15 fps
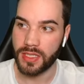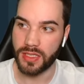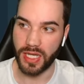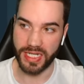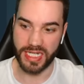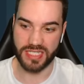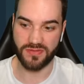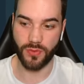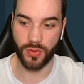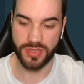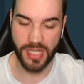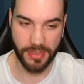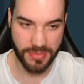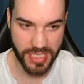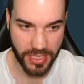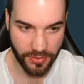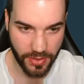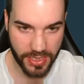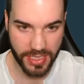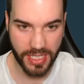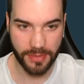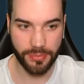I guess four times eight,
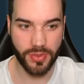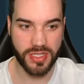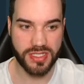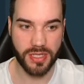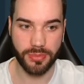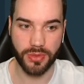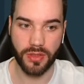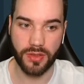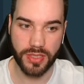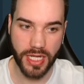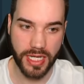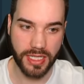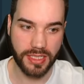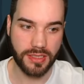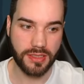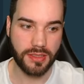right? Yeah, pretty simple. Okay.